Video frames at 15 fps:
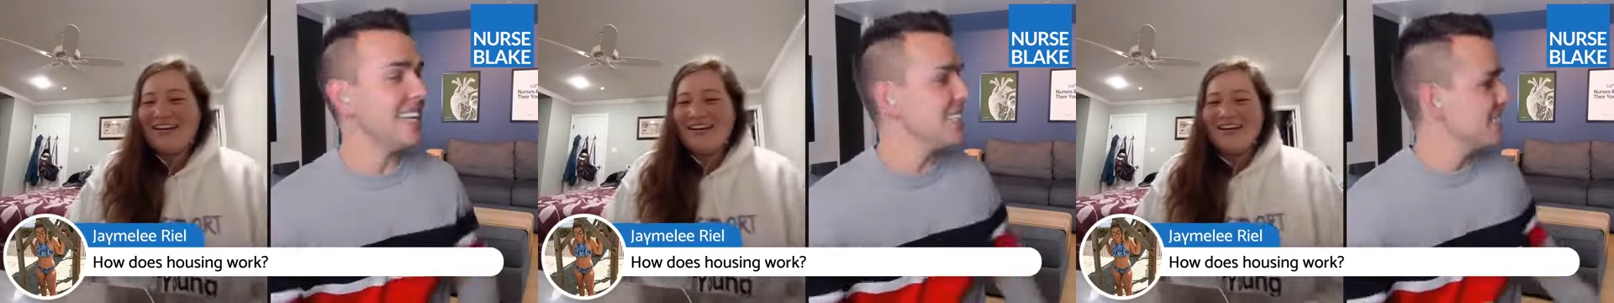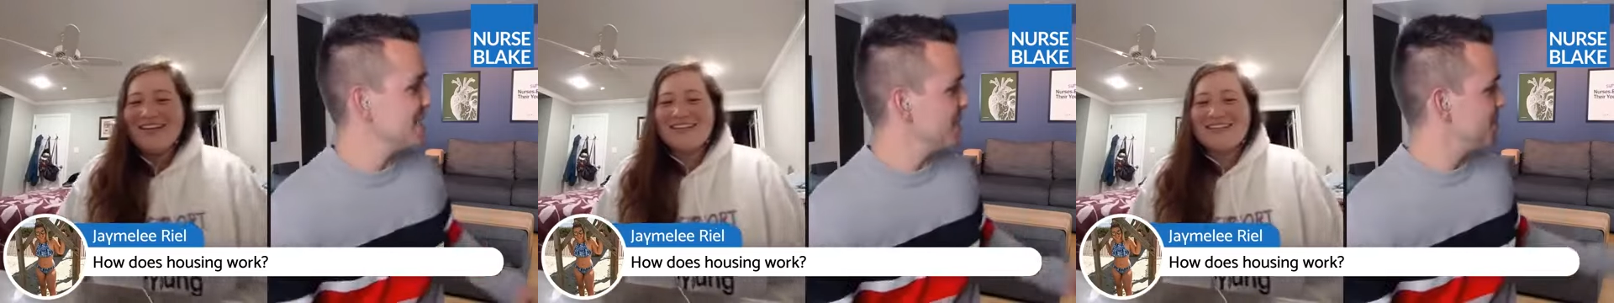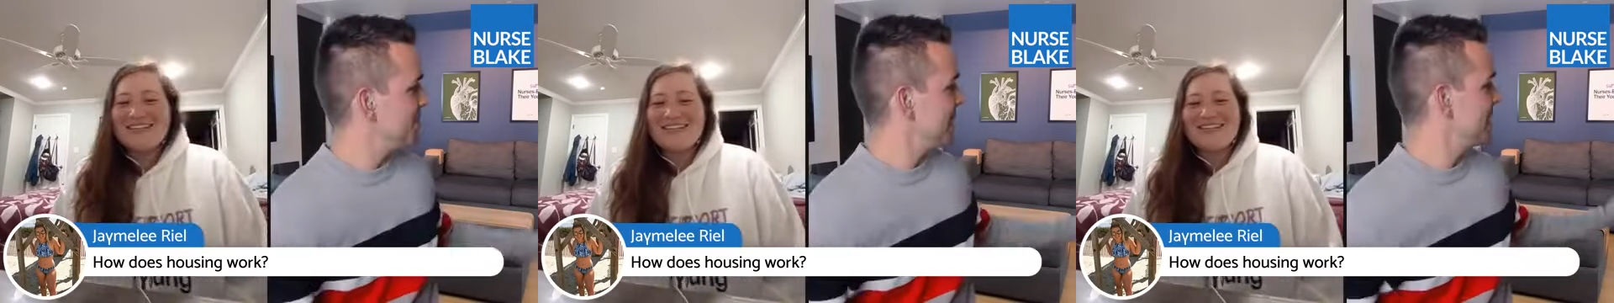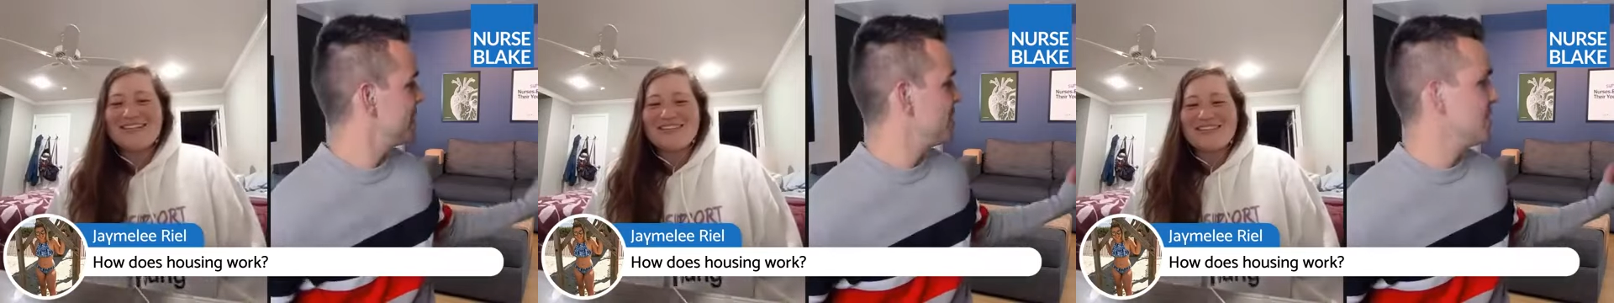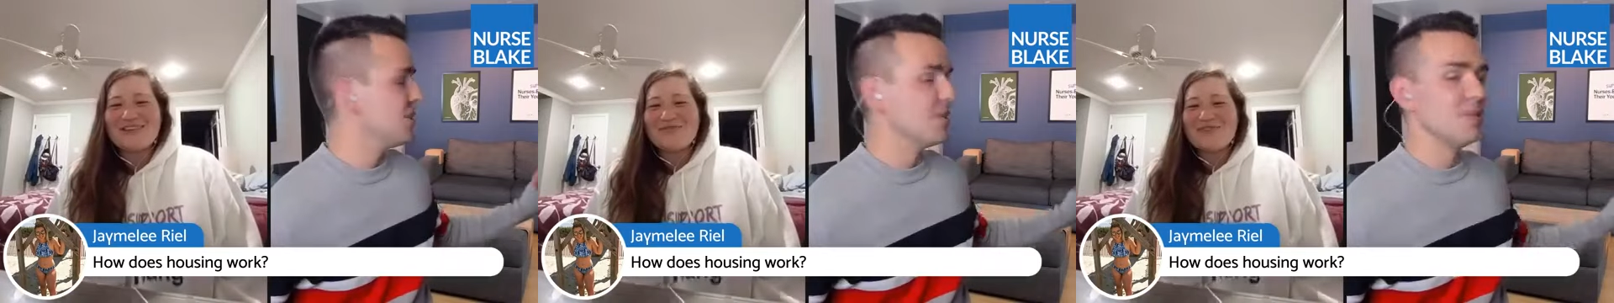Speaker 1: Mine
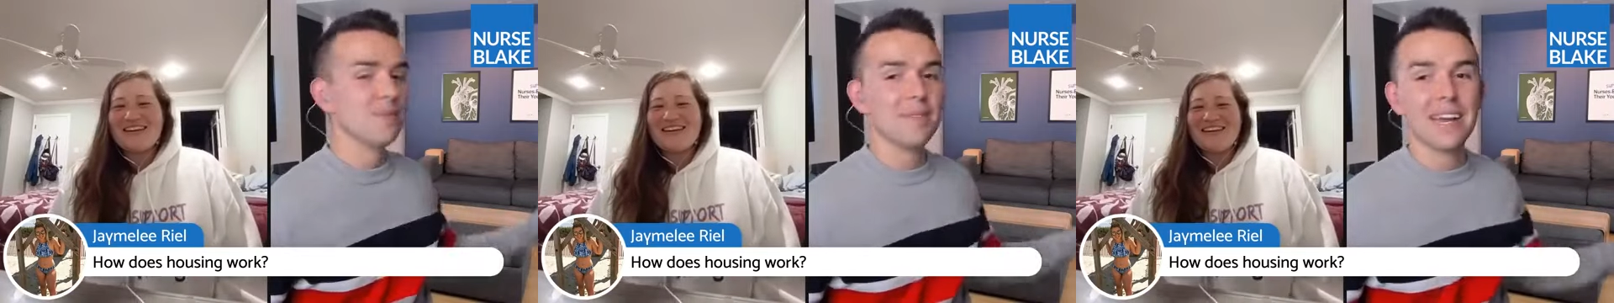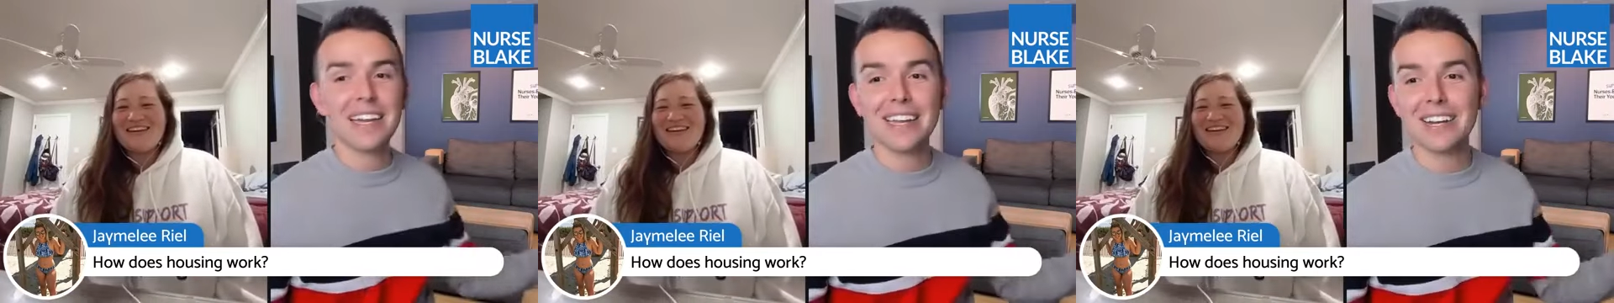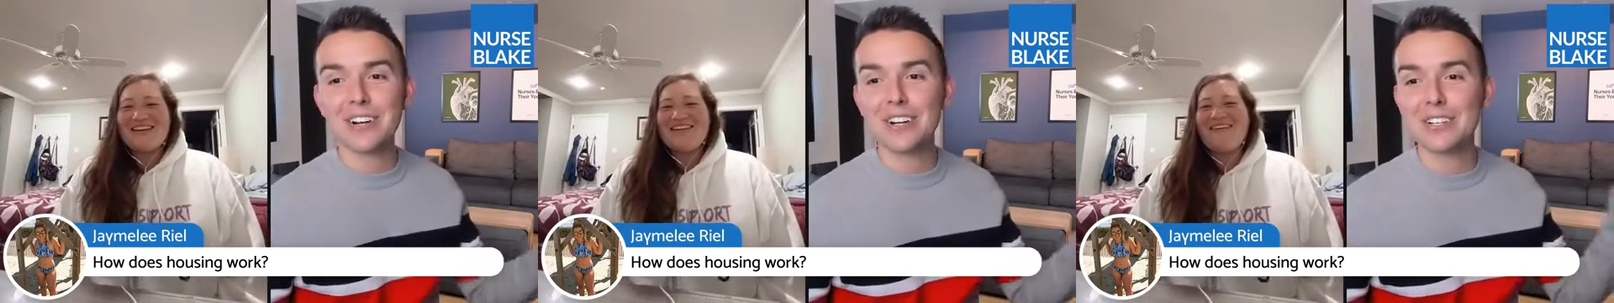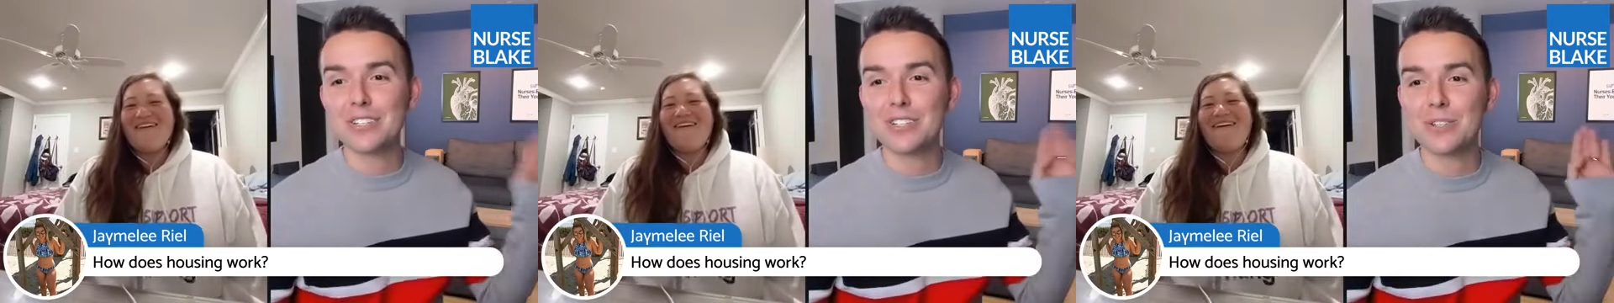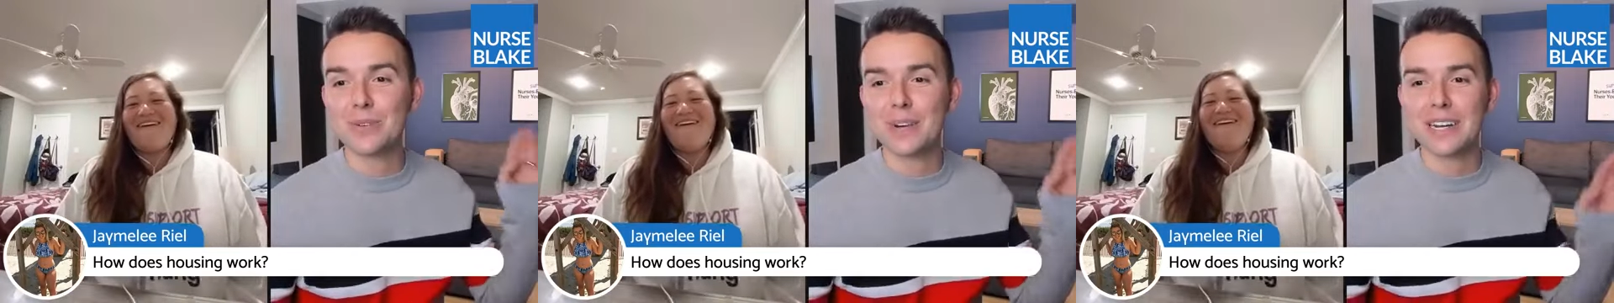is sleeping.
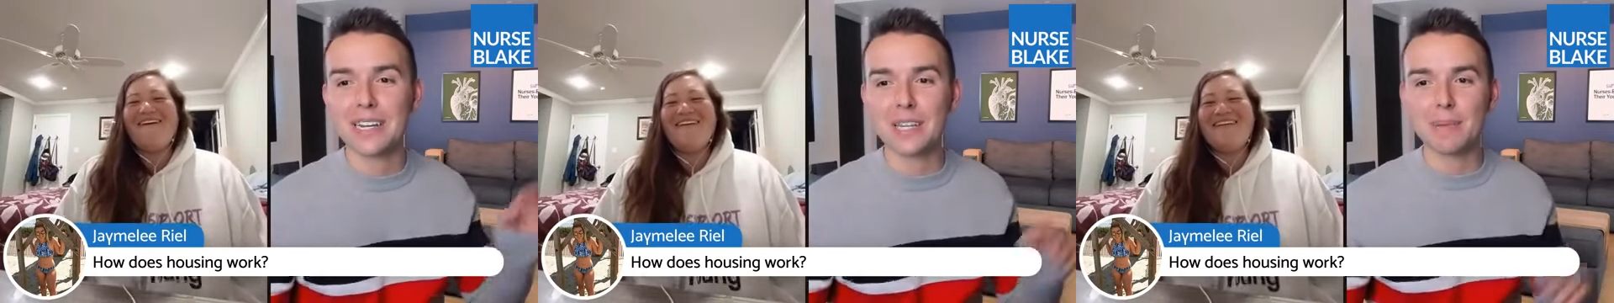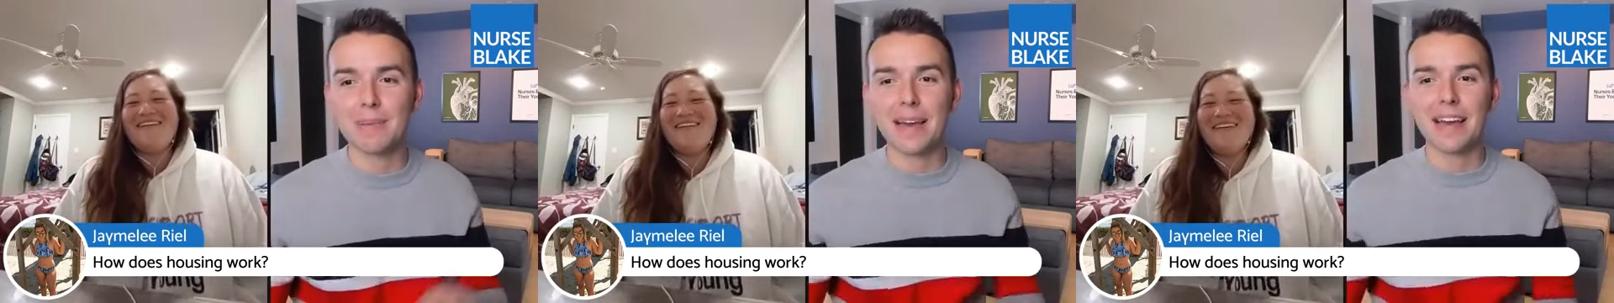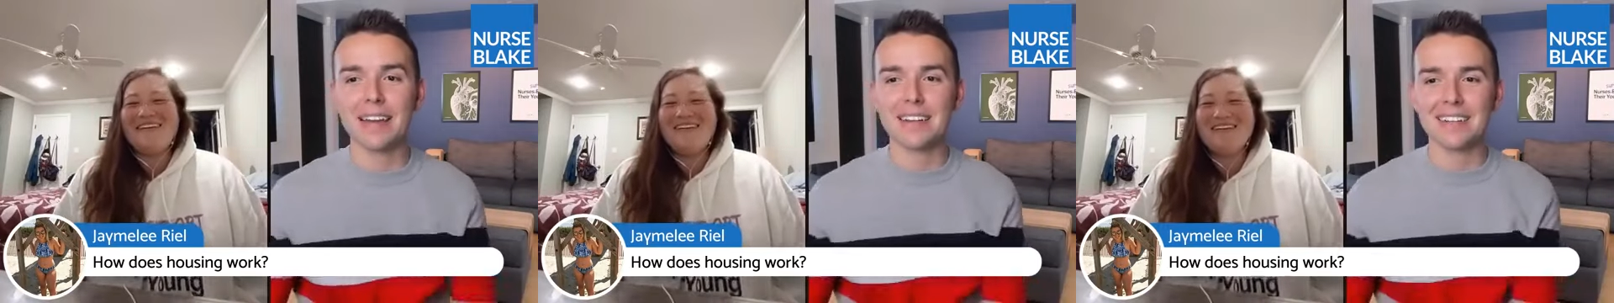sleeping. oh.